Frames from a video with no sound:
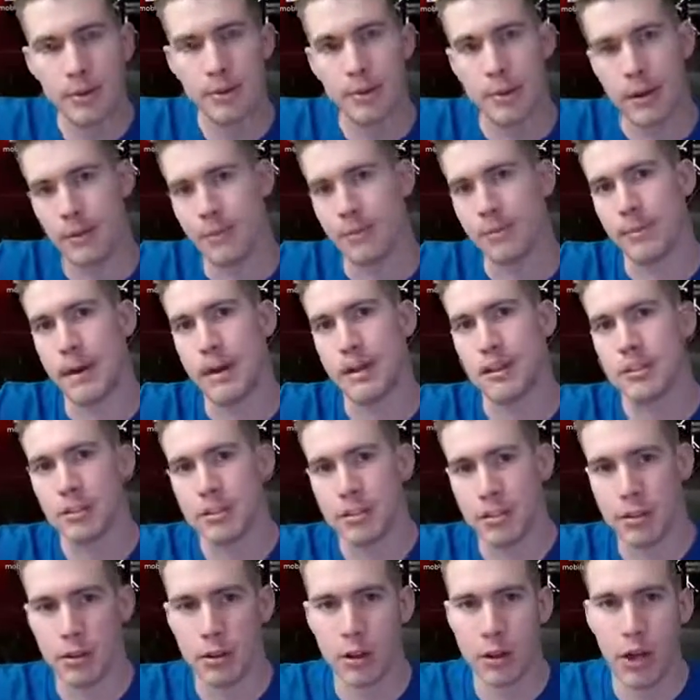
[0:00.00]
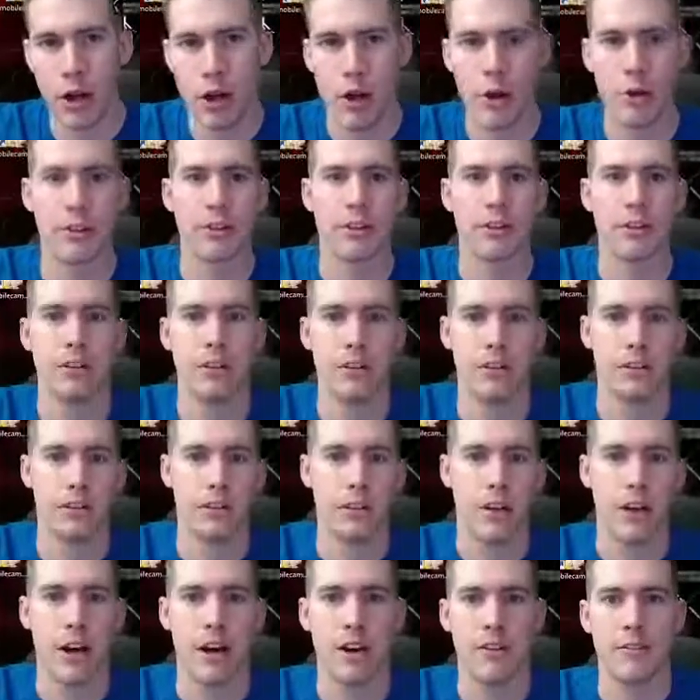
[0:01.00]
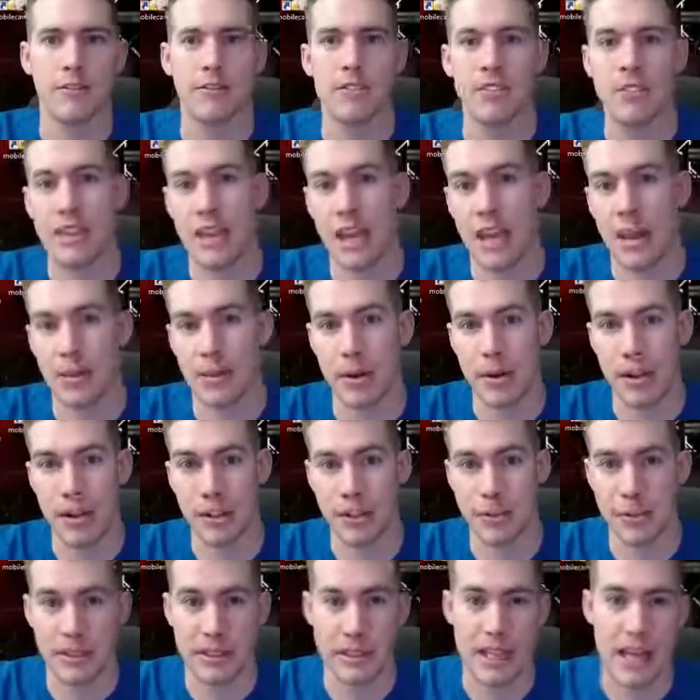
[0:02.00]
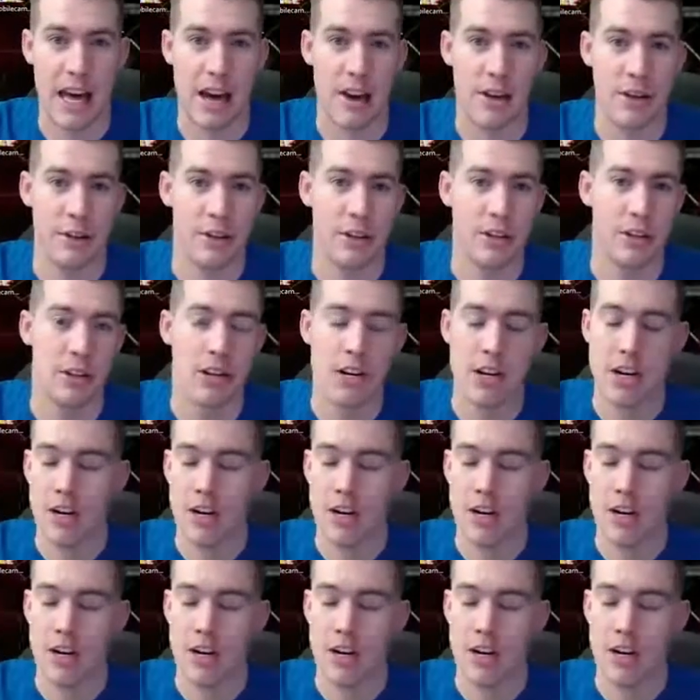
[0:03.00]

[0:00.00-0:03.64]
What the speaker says: my mic's a little low or it's a little soft, game got a little bit louder,